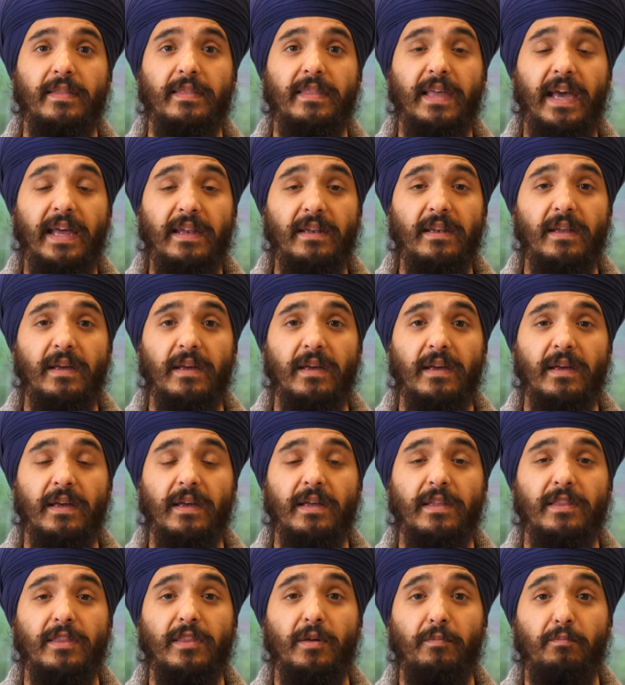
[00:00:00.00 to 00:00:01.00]
then
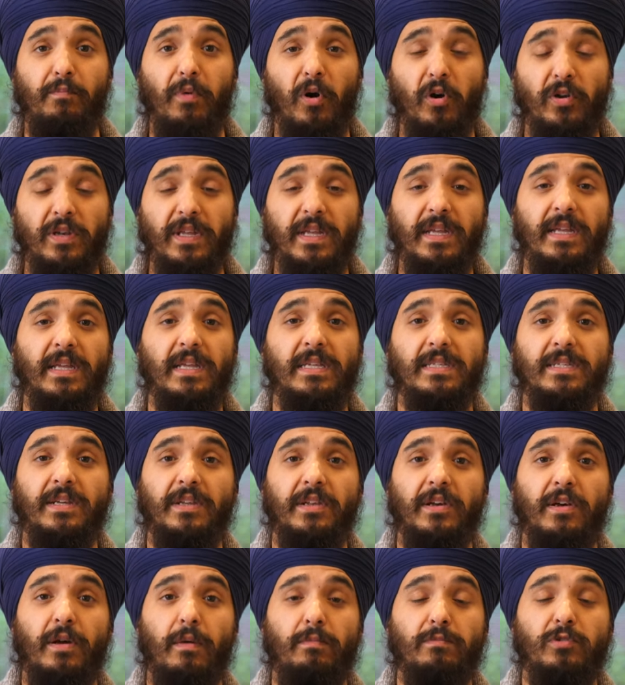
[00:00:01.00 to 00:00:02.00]
the body is
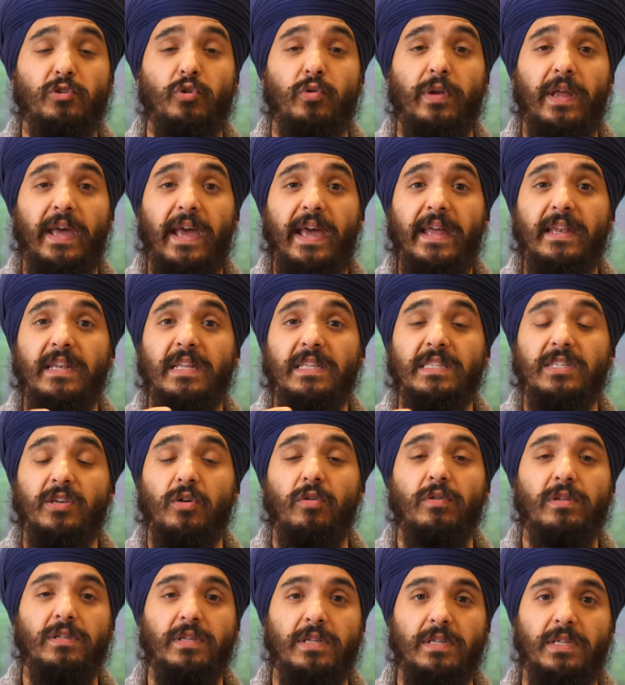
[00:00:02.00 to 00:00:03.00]
going to come to an end, it's
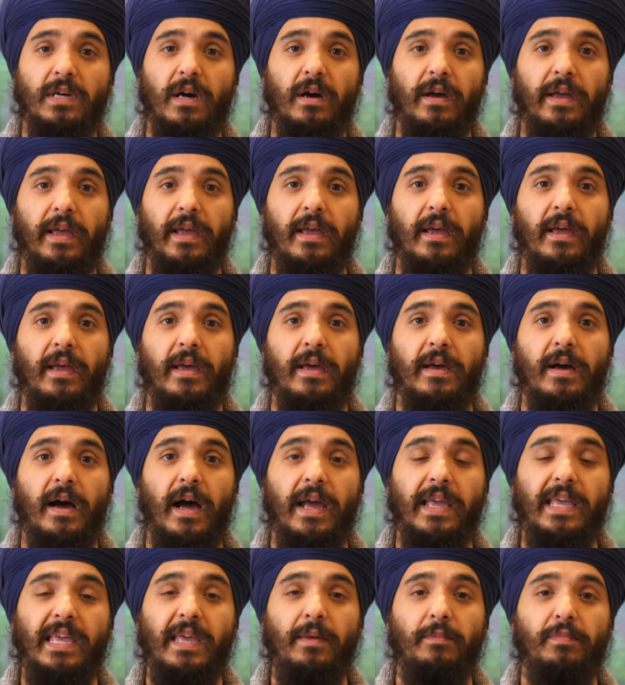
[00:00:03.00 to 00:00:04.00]
going to die.
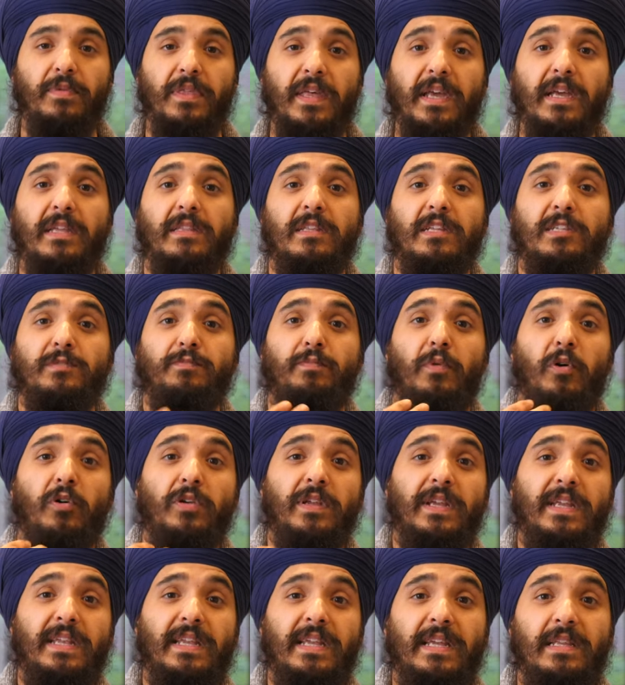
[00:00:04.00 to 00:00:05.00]
I keep thinking this
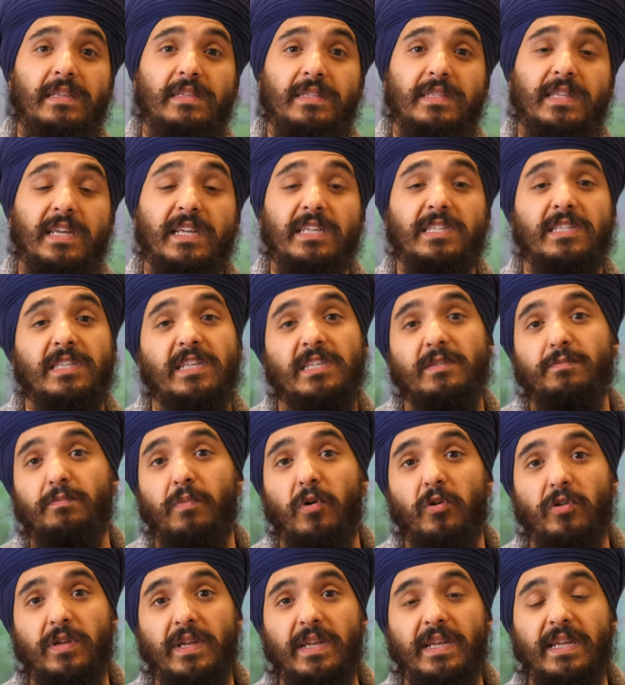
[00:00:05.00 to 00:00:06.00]
body needs this, this
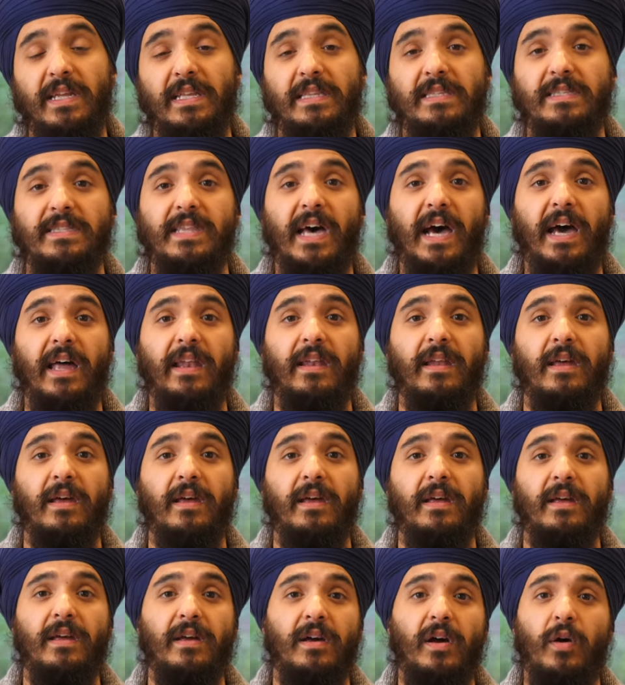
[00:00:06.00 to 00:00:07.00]
body needs that,
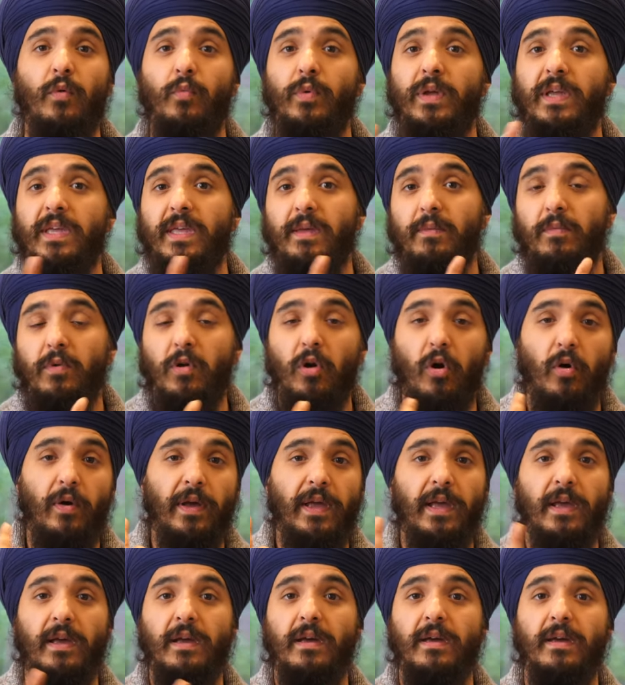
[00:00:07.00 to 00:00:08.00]
and we keep
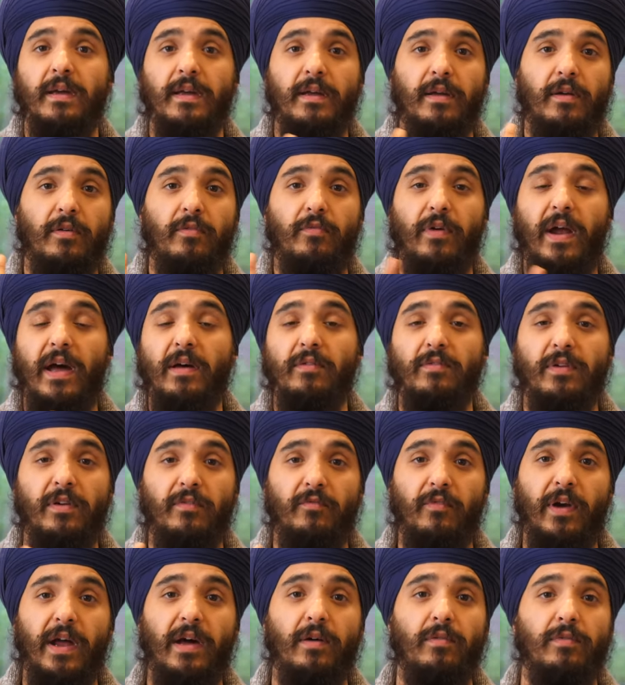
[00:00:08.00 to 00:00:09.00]
going round
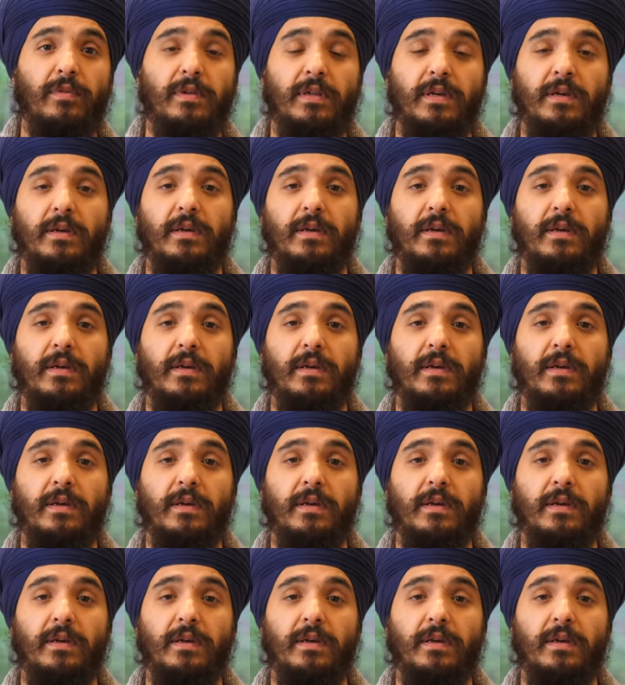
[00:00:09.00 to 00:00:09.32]
and round.